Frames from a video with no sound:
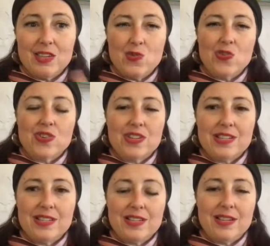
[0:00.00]
you were
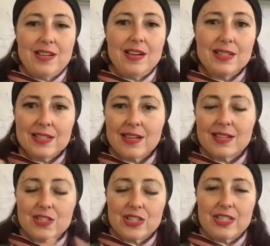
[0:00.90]

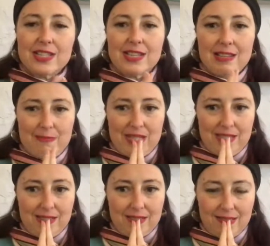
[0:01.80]
unconsciously
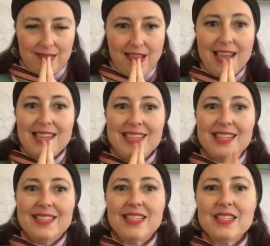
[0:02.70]
incompetent.
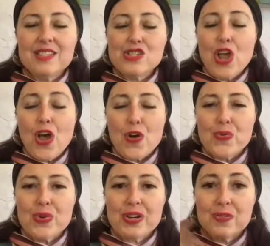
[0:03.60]
You didn't
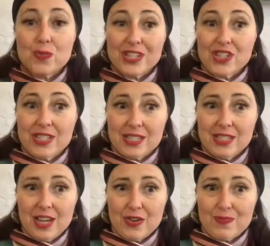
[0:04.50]
know what you
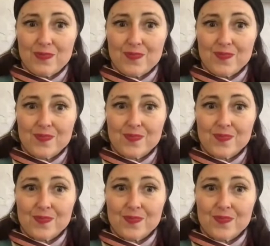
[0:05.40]
didn't know.
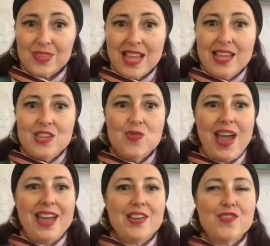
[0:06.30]
You
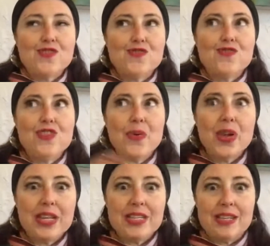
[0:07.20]
had no
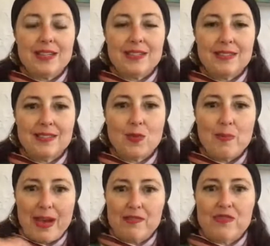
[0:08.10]
idea
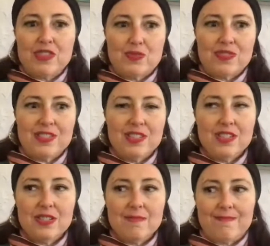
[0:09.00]
what boundaries were, and you
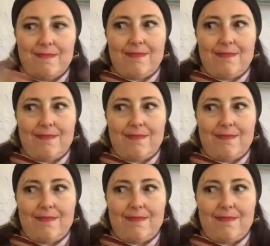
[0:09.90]
just